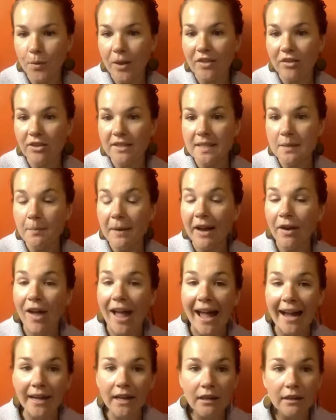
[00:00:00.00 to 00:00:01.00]
whether it's about
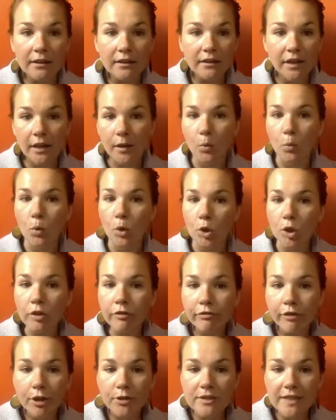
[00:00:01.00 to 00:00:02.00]
Edgar, like
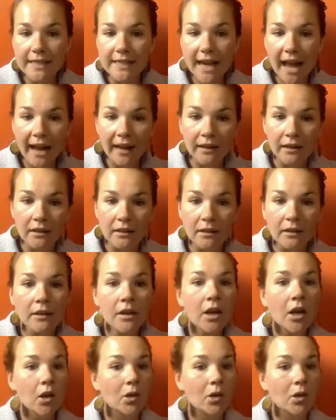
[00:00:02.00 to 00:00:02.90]
workflows in Edgar,